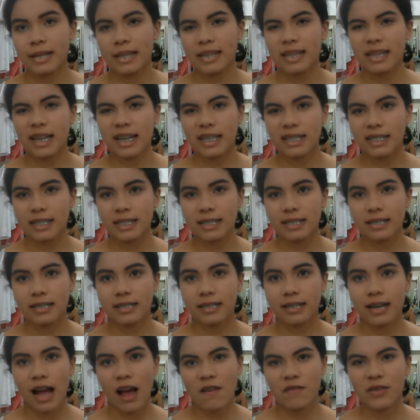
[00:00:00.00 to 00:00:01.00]
less
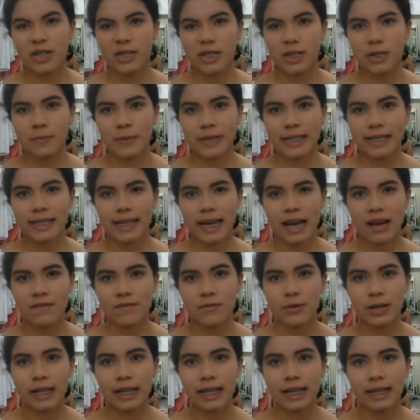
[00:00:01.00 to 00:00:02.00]
eyebrows, because I
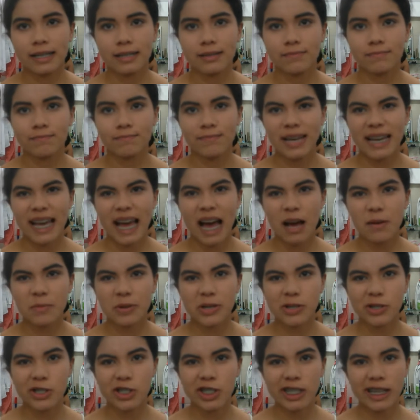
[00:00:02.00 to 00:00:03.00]
have really big
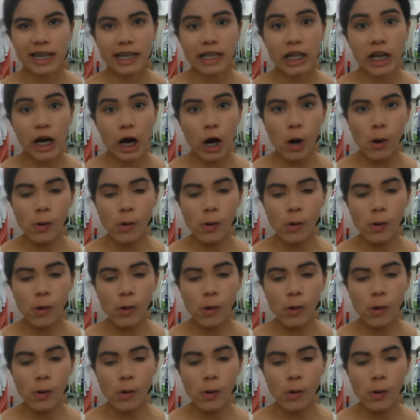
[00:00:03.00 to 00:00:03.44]
eyebrows, you